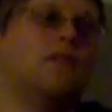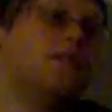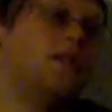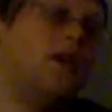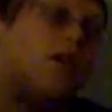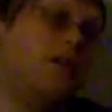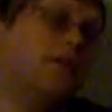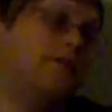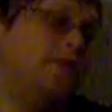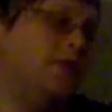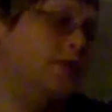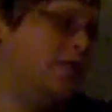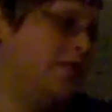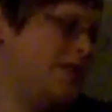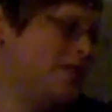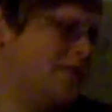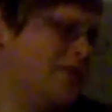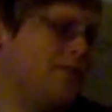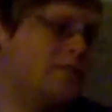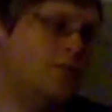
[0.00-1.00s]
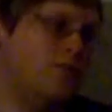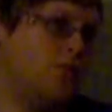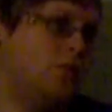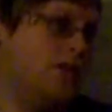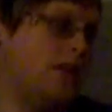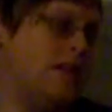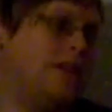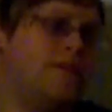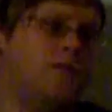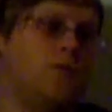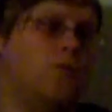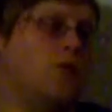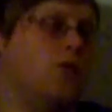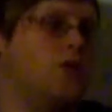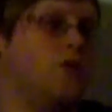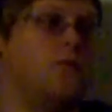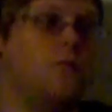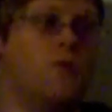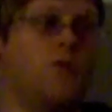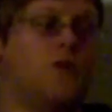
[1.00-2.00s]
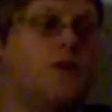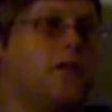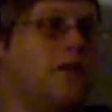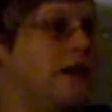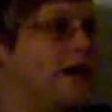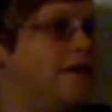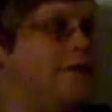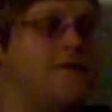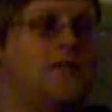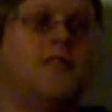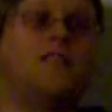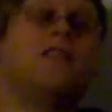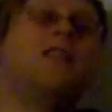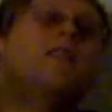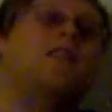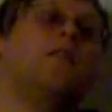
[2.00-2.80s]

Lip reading: Call of Duty or even World of Warcraft,